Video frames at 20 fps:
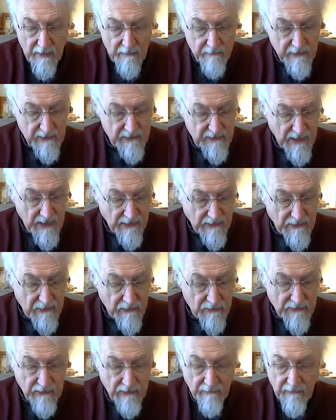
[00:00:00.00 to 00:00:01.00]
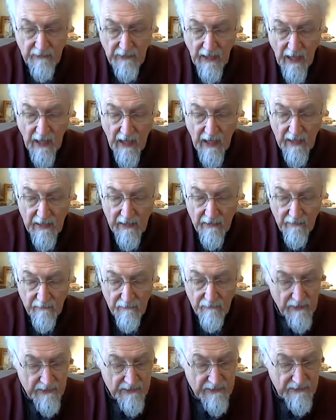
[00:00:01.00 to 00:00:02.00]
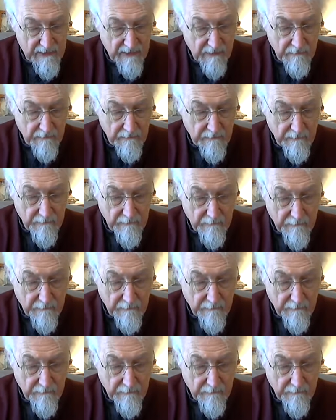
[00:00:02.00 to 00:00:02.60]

possessors of the eye of wisdom.